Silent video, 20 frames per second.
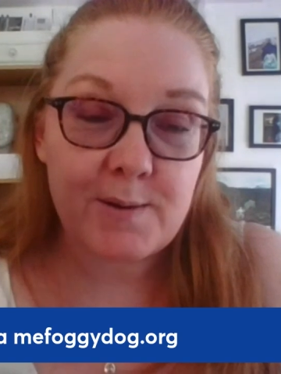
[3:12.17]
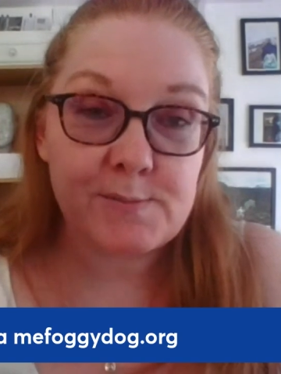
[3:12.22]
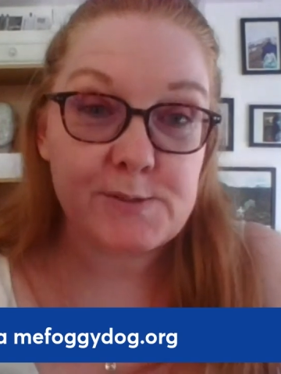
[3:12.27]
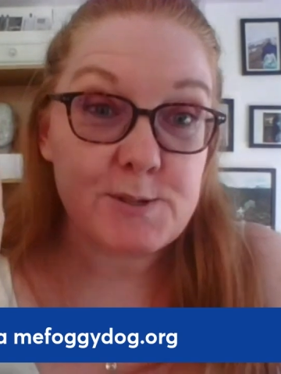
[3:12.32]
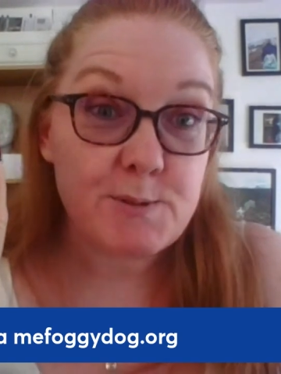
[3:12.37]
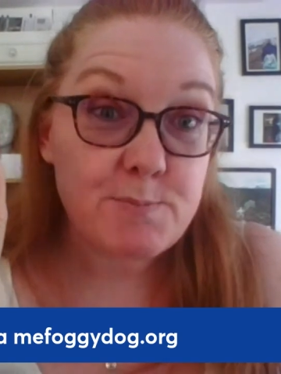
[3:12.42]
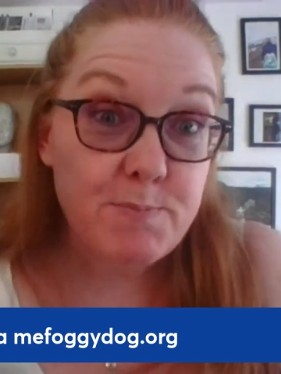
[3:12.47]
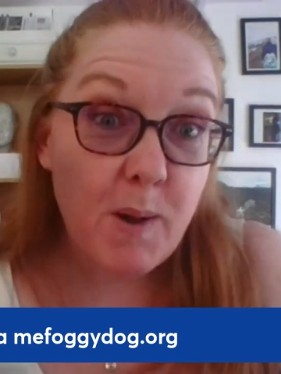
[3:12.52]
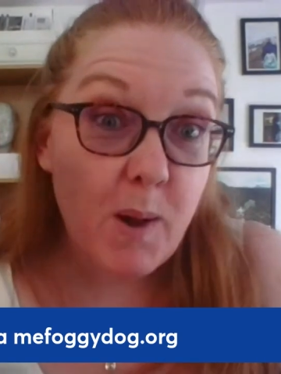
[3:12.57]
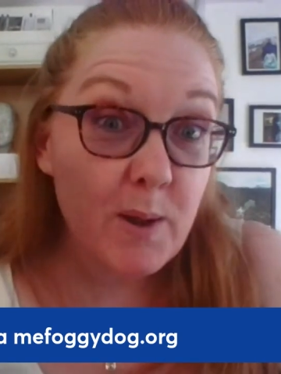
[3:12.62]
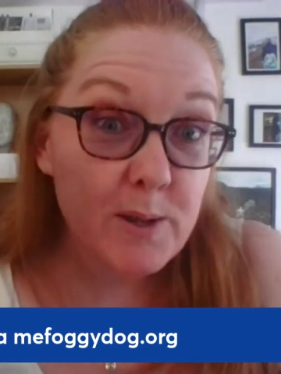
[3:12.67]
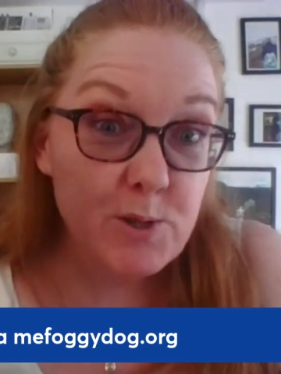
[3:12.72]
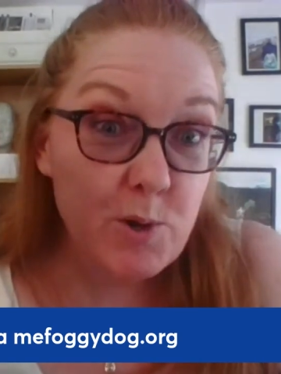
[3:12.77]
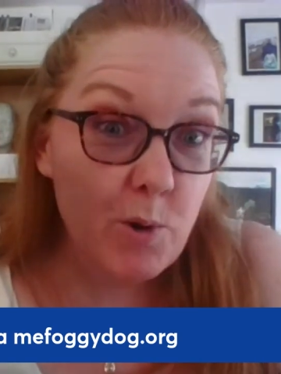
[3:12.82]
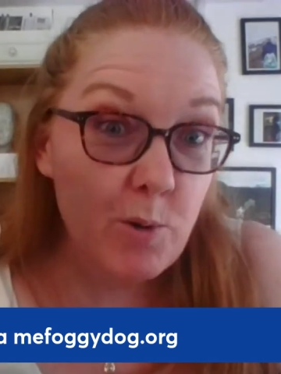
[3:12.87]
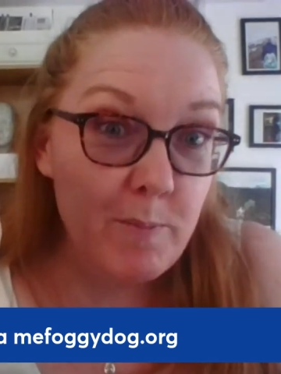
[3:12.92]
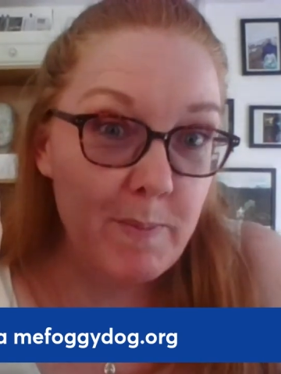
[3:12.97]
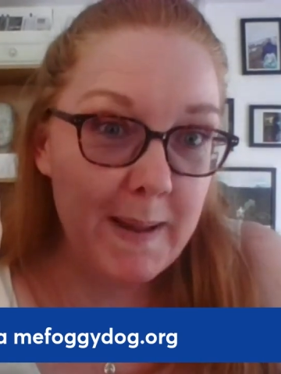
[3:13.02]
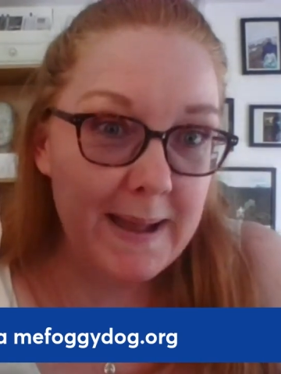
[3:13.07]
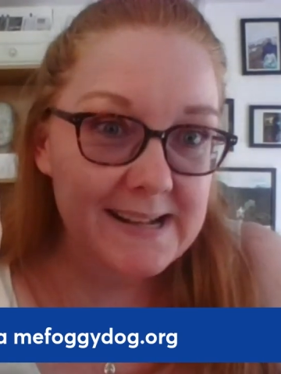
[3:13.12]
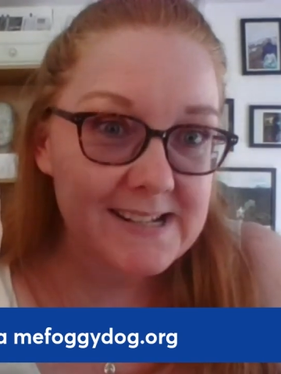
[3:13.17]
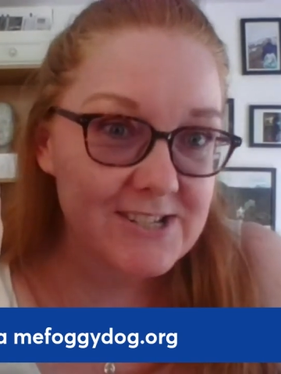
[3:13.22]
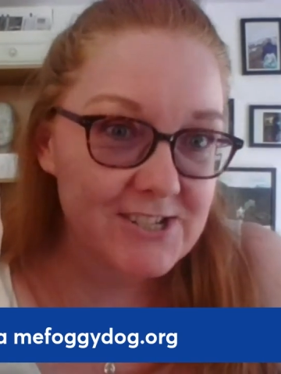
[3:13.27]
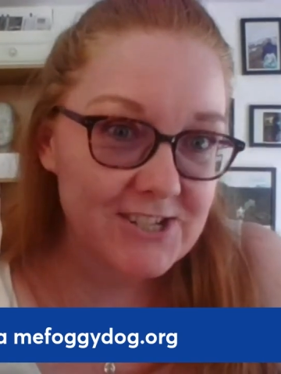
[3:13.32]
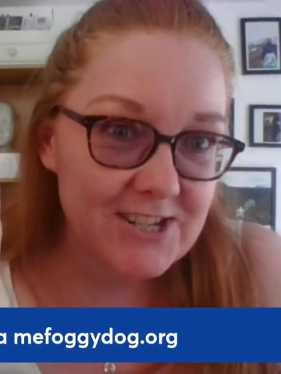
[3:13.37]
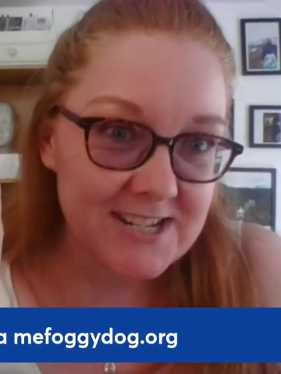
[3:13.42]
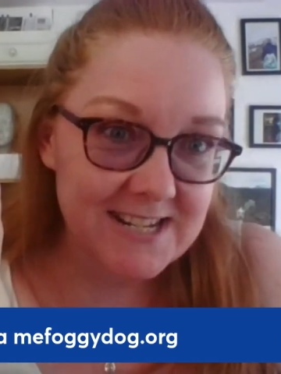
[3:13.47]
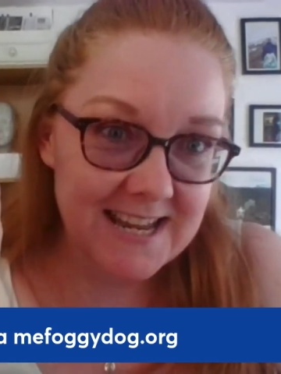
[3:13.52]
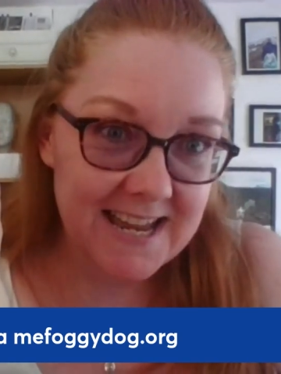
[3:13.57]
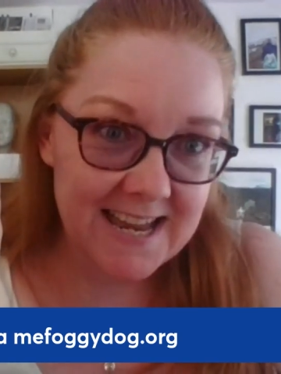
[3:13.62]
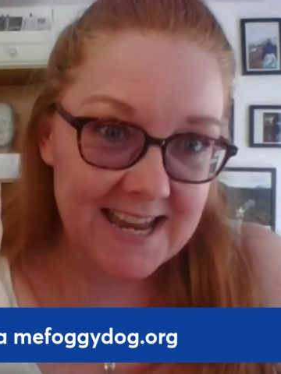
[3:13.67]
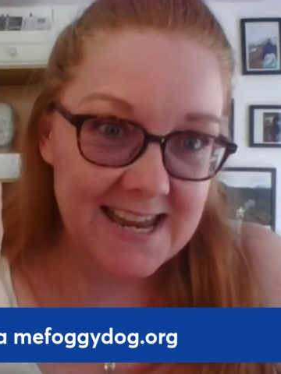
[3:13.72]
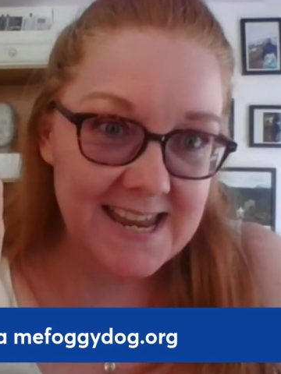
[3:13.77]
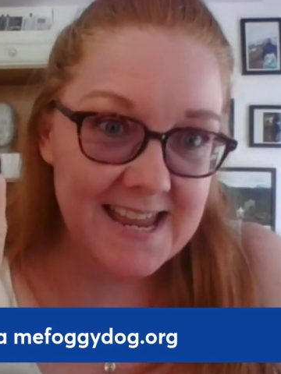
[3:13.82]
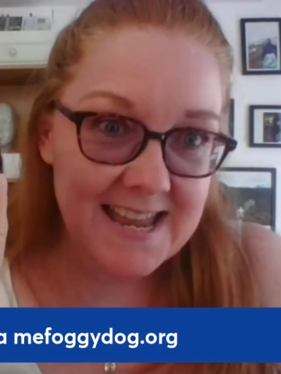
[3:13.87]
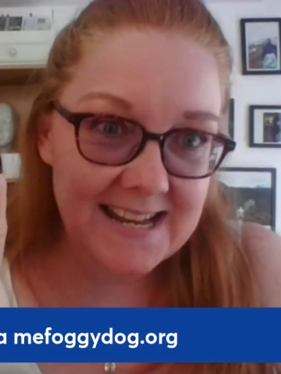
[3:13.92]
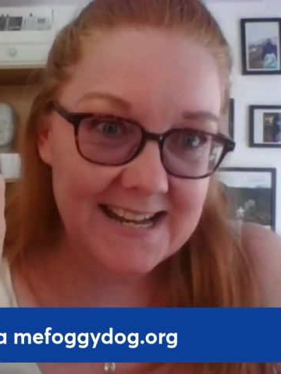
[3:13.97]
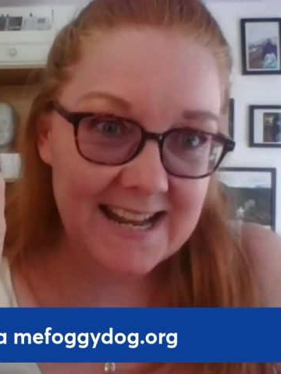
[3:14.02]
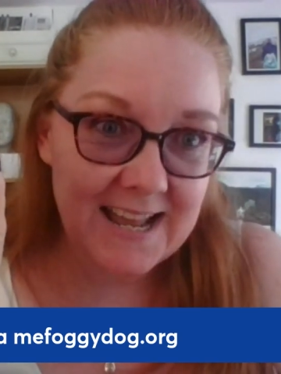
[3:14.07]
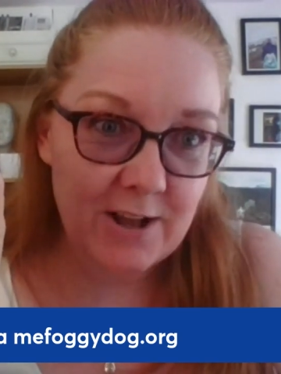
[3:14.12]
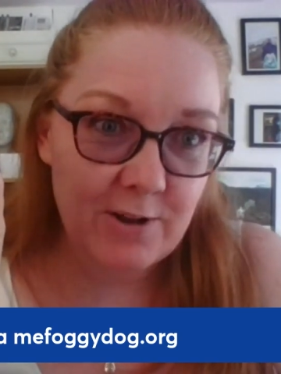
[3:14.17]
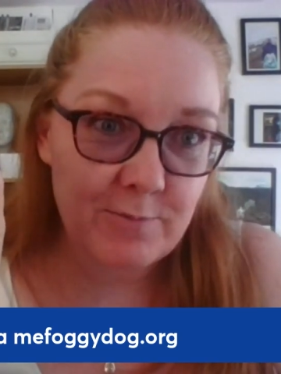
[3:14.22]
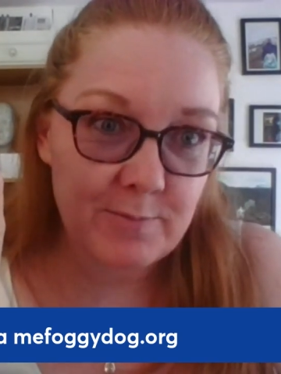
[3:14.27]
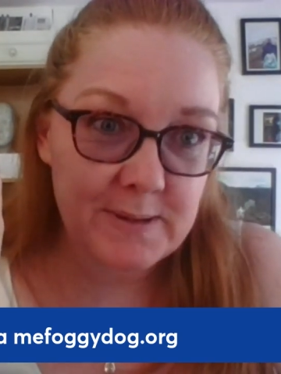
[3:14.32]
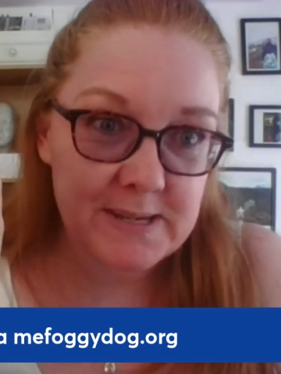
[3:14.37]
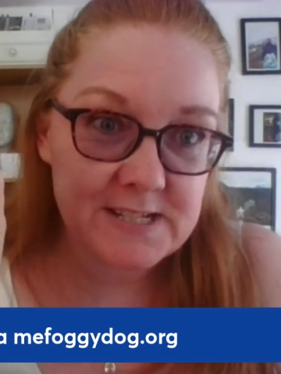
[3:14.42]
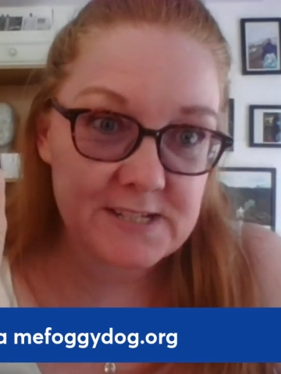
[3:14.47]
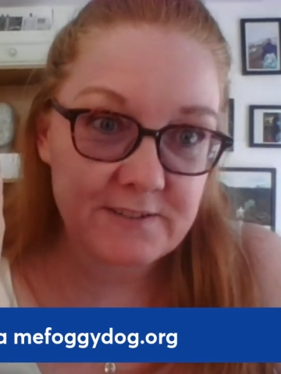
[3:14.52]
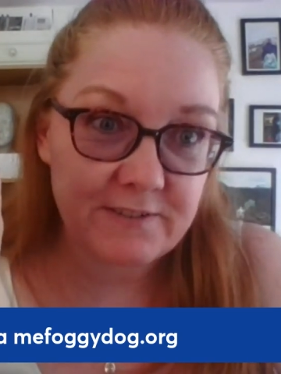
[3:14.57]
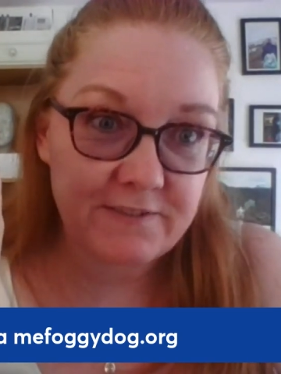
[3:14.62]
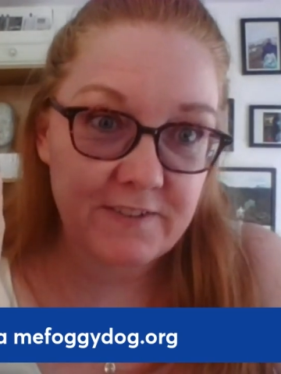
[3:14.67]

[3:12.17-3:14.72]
So buy your badge today and help me to